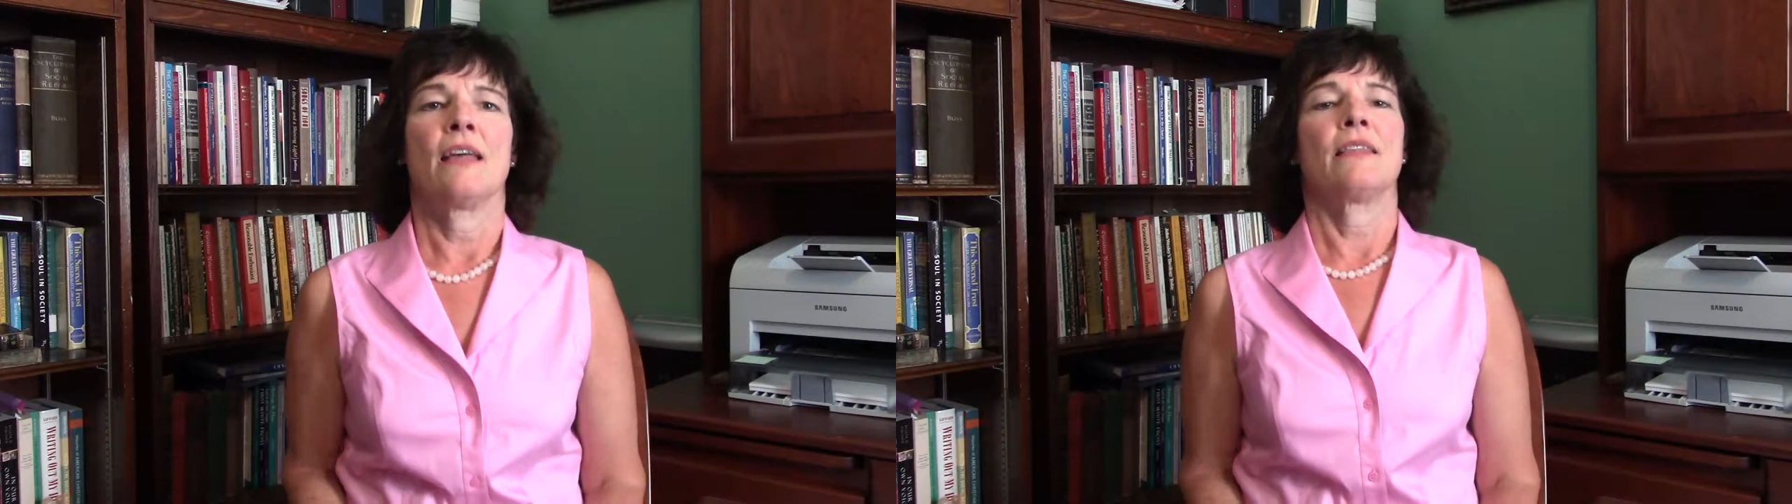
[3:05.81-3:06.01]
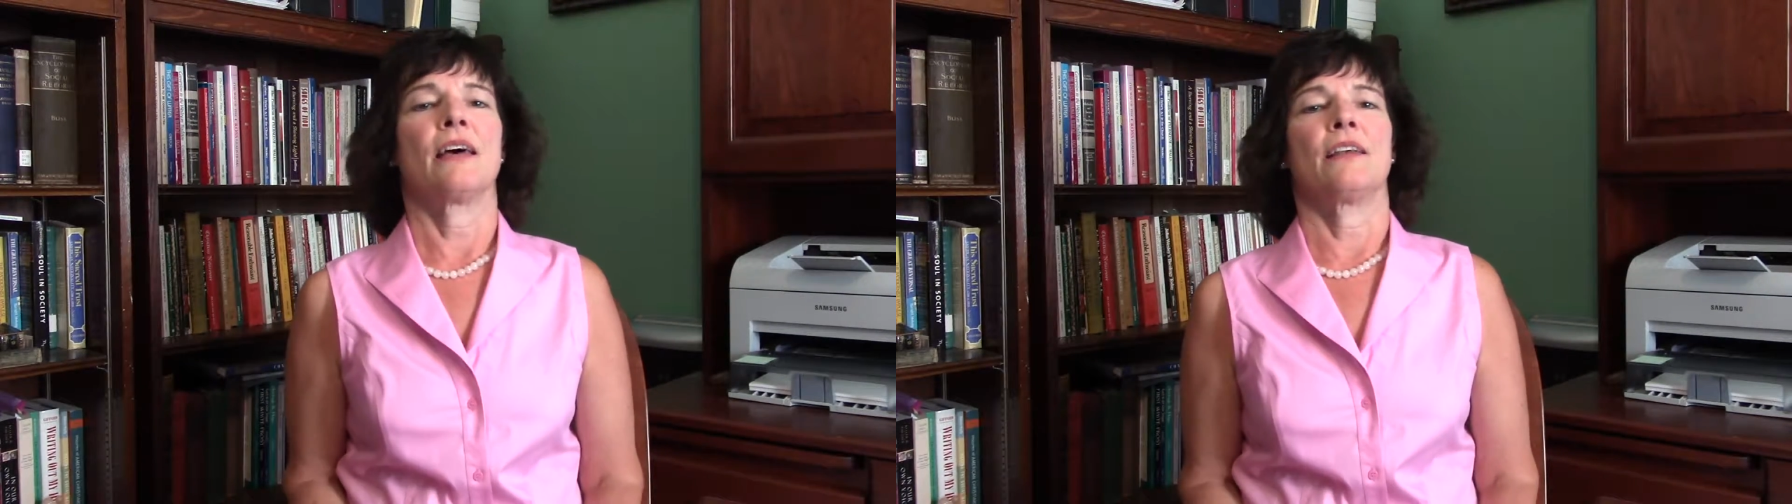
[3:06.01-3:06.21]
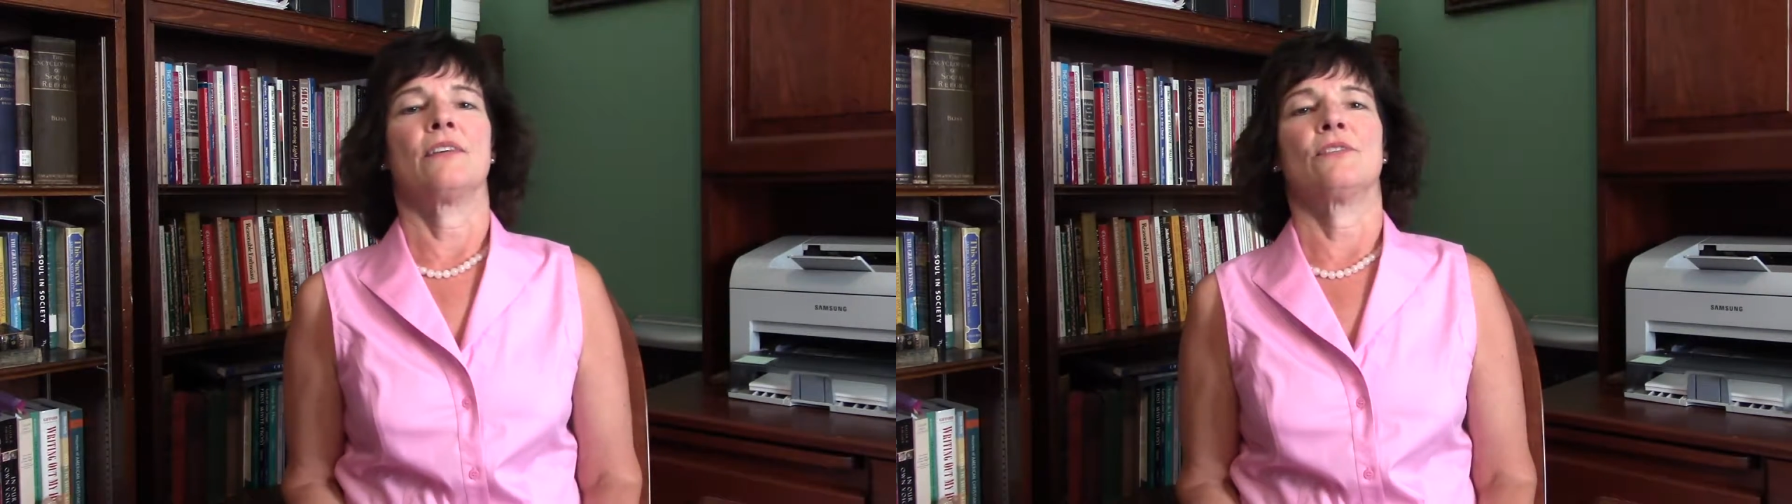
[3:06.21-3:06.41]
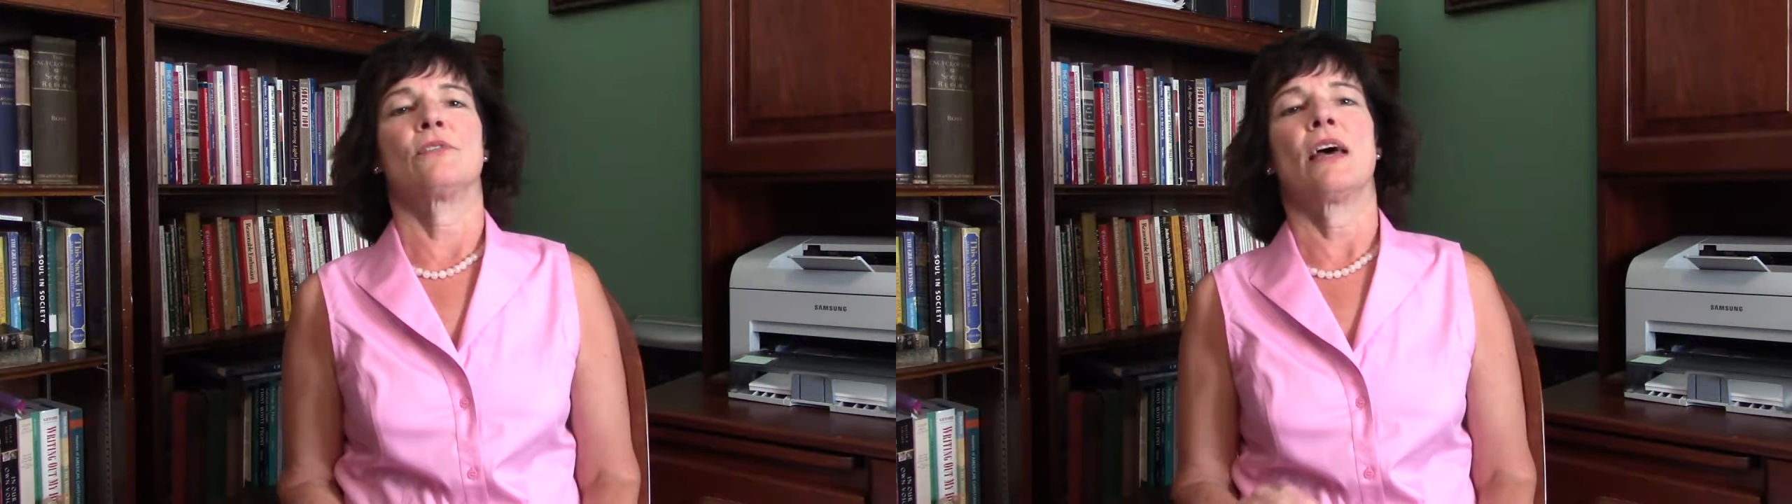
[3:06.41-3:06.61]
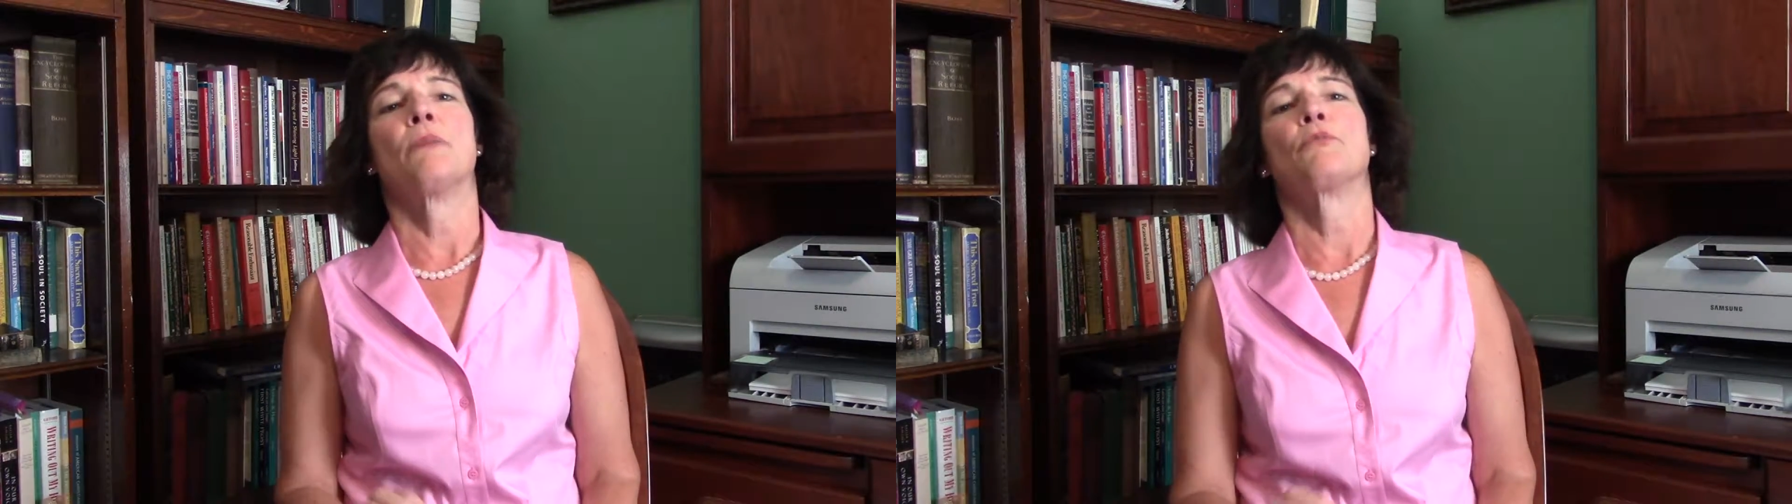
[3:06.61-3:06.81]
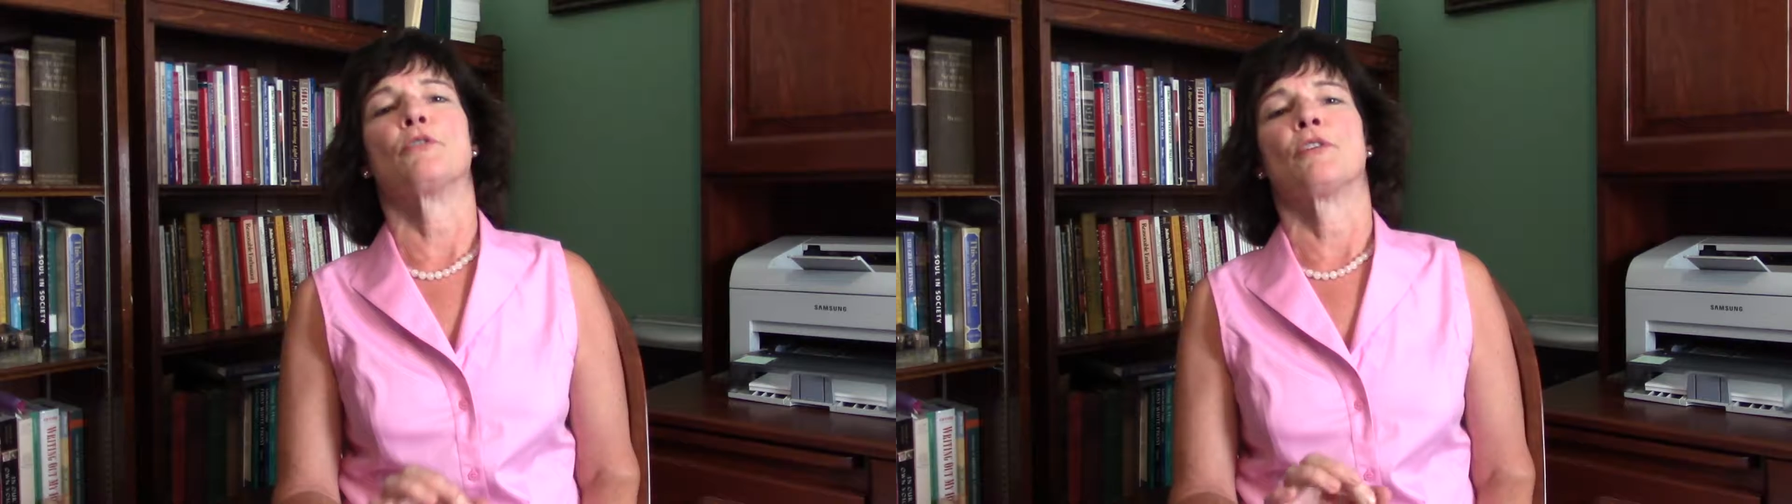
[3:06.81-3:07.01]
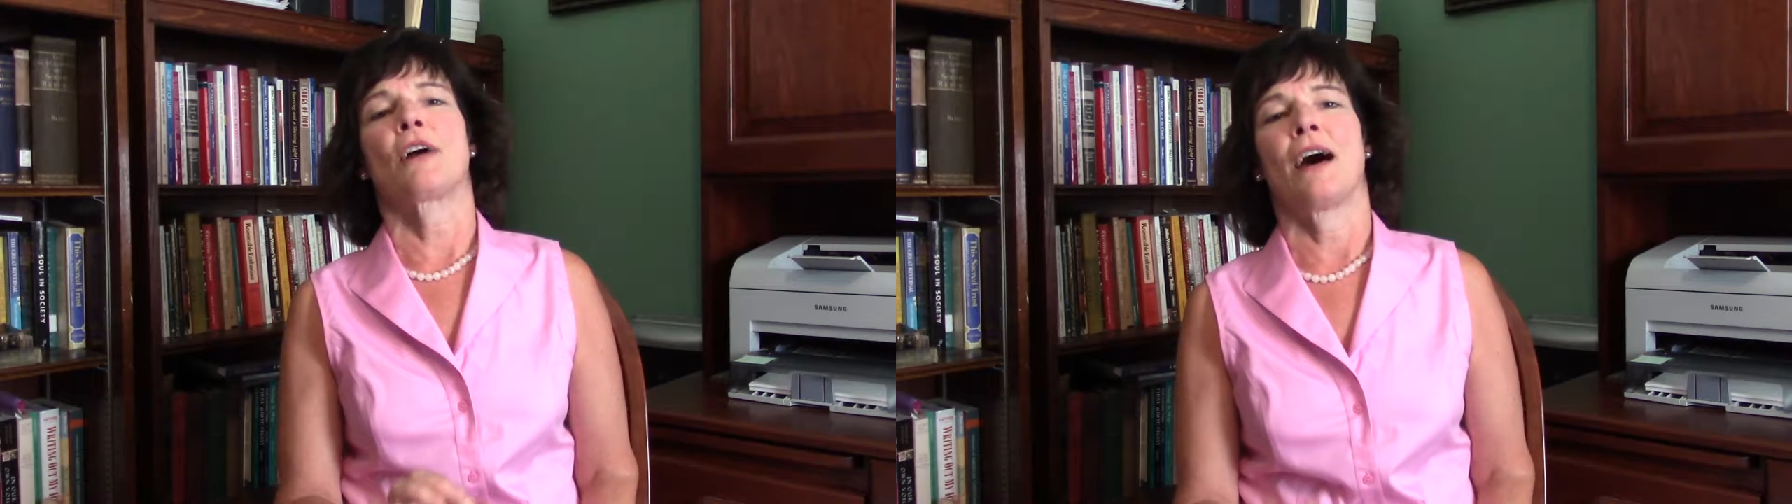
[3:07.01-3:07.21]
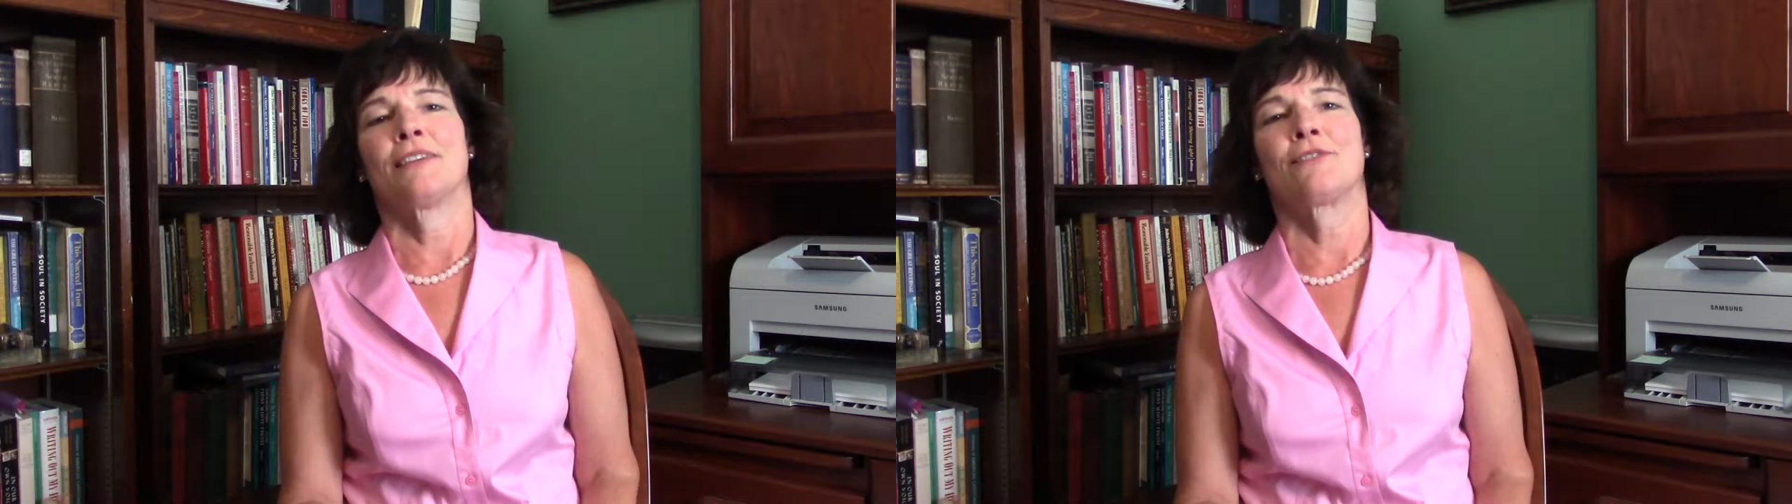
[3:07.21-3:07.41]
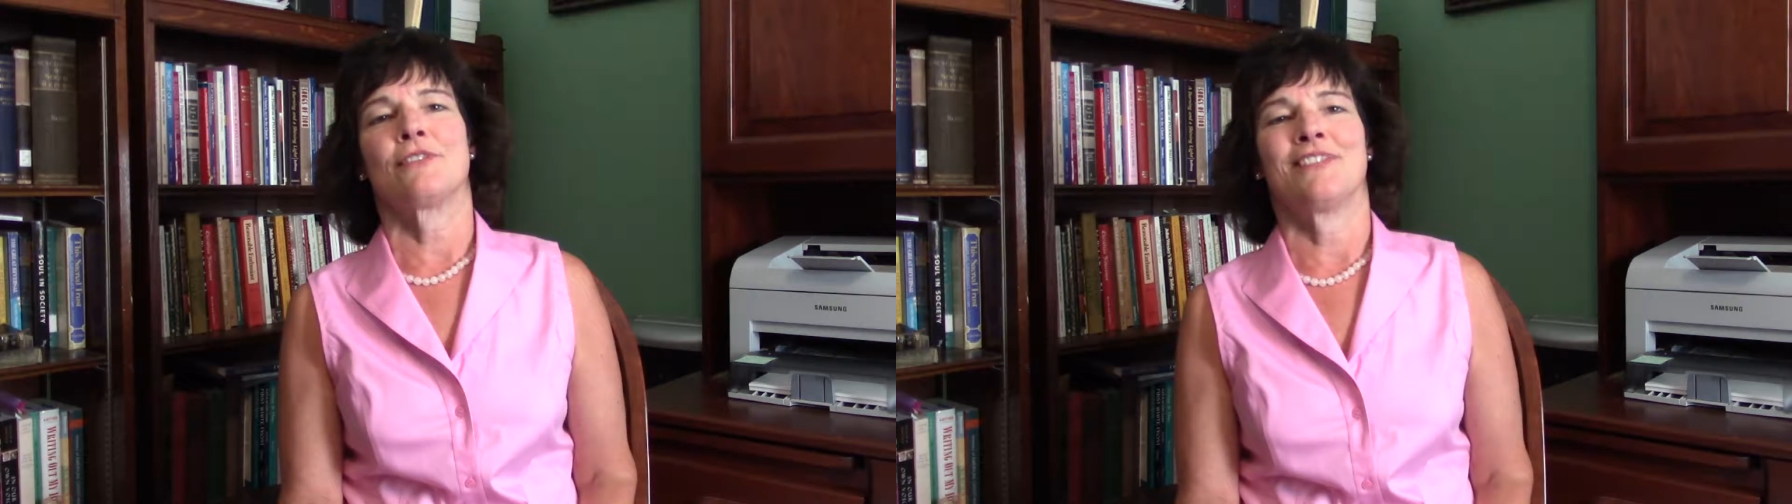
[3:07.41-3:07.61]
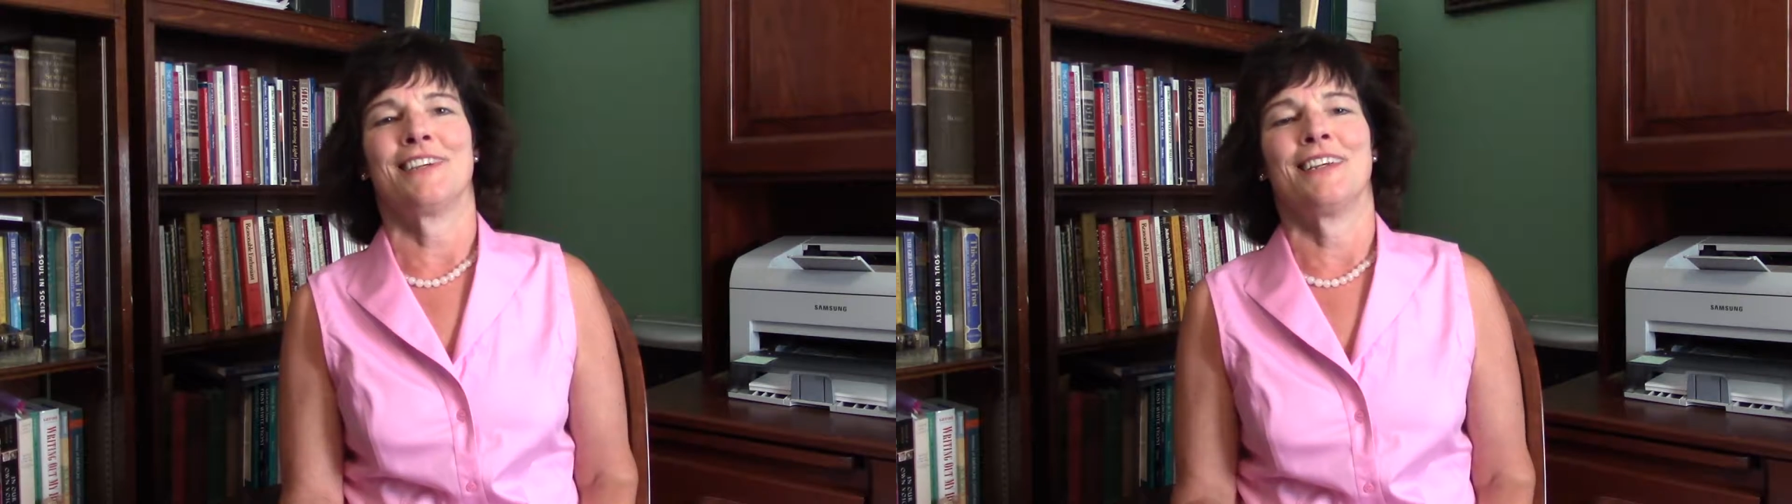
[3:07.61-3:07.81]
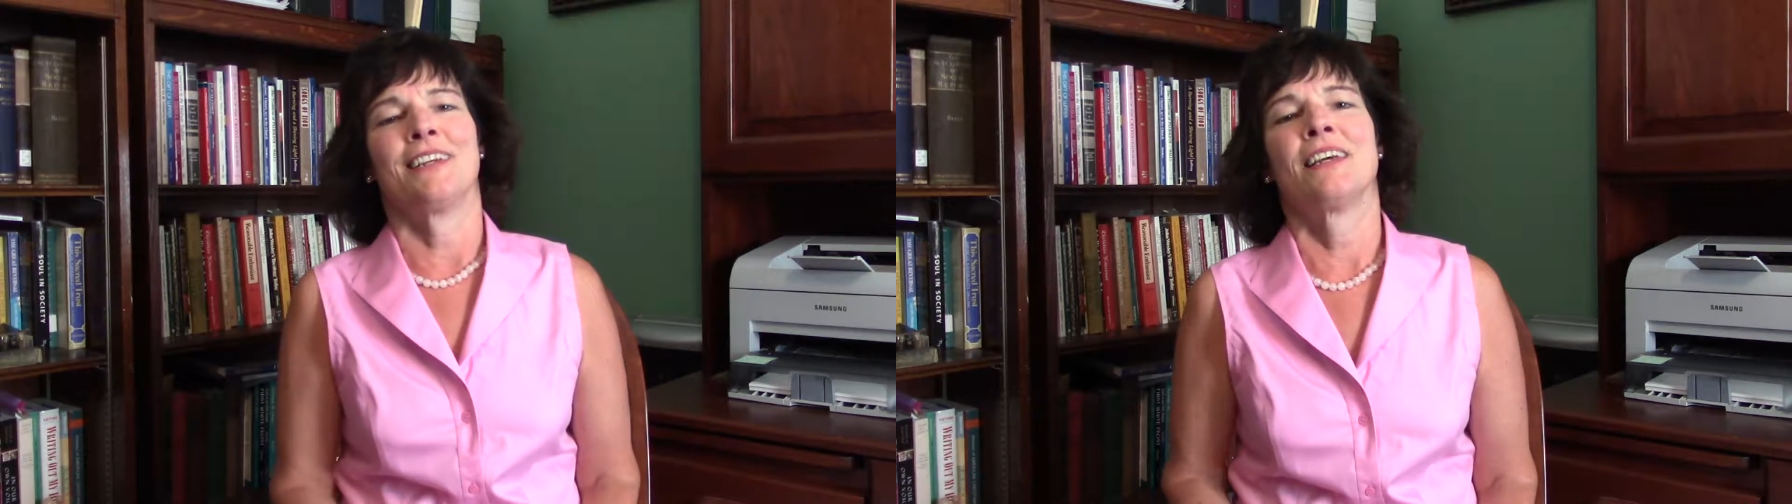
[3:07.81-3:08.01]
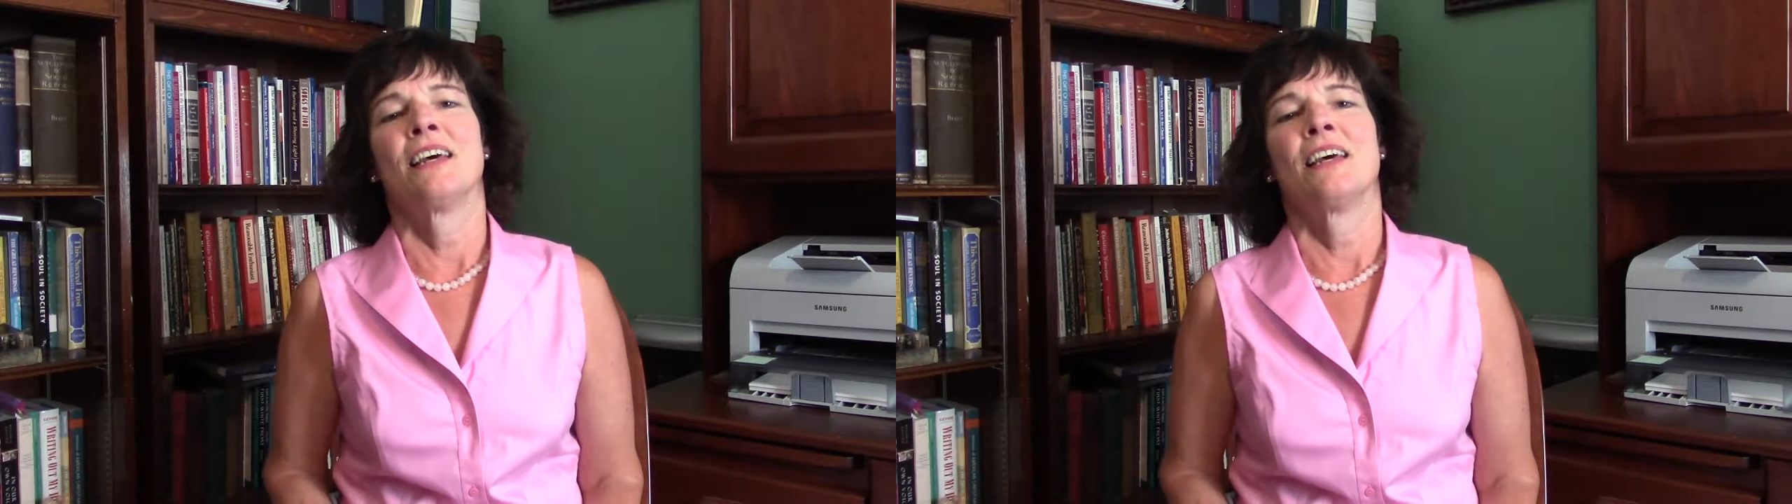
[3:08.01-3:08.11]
that is, Emperor Constantine.